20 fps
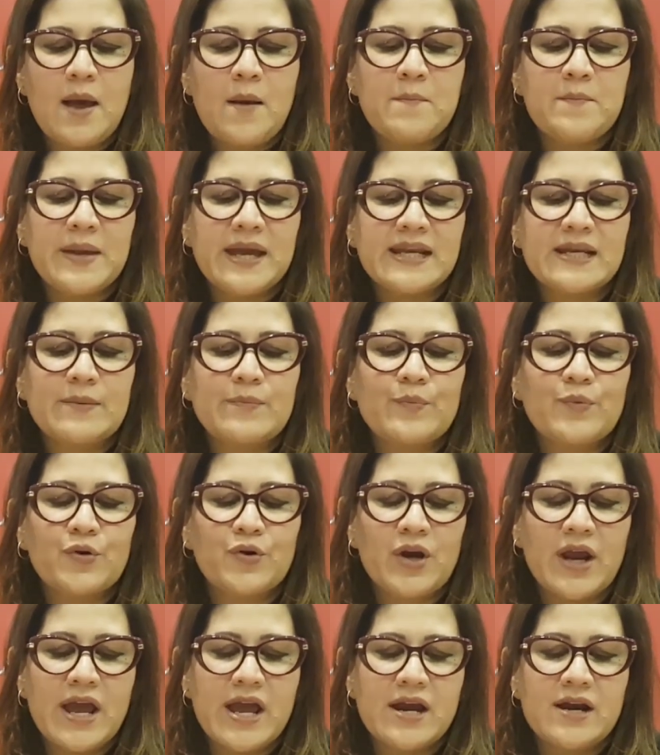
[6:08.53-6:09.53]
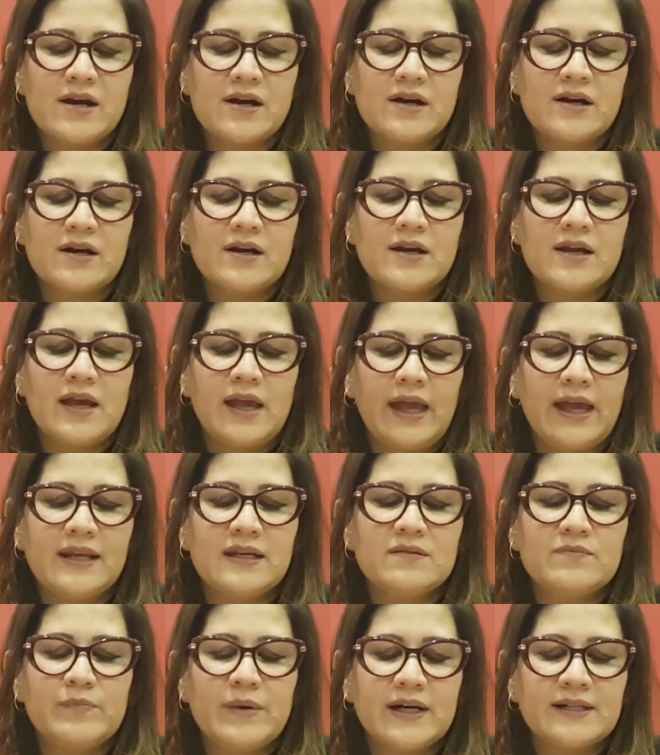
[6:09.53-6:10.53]
made a prayer
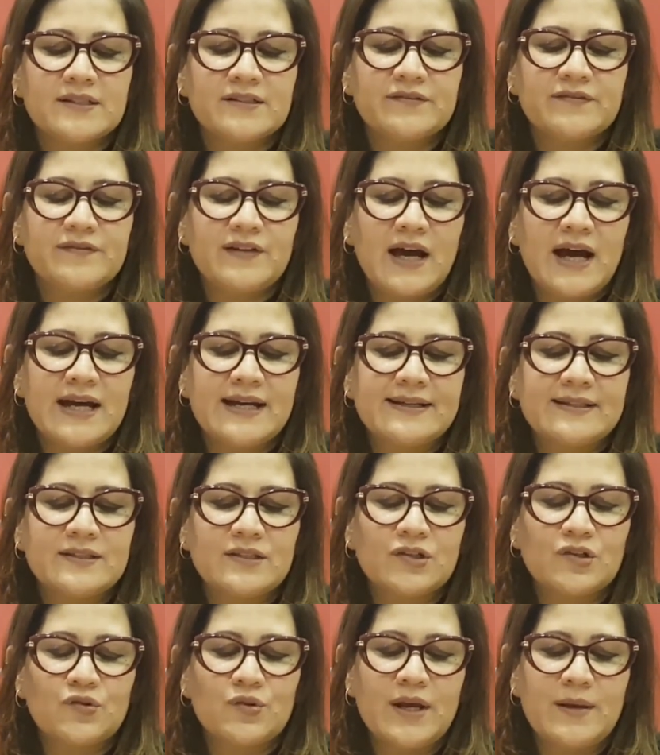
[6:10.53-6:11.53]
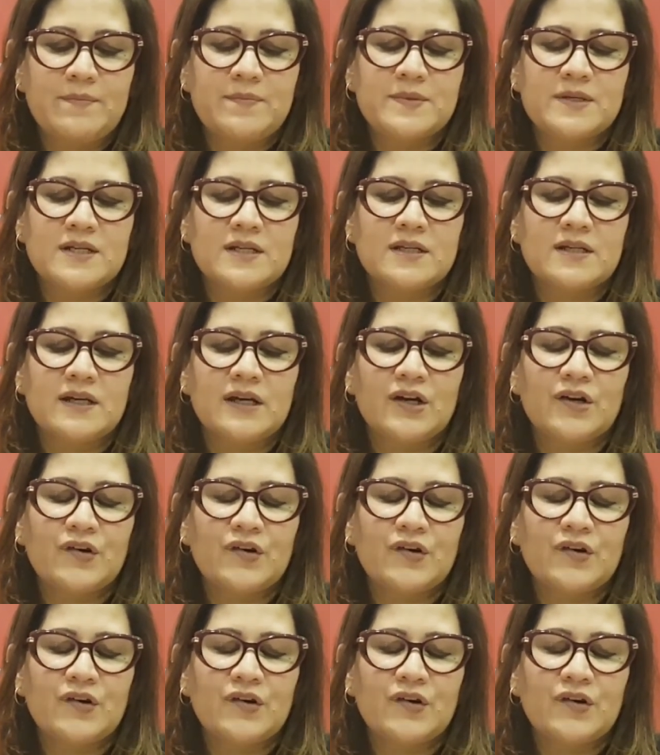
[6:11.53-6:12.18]
in butterfly script,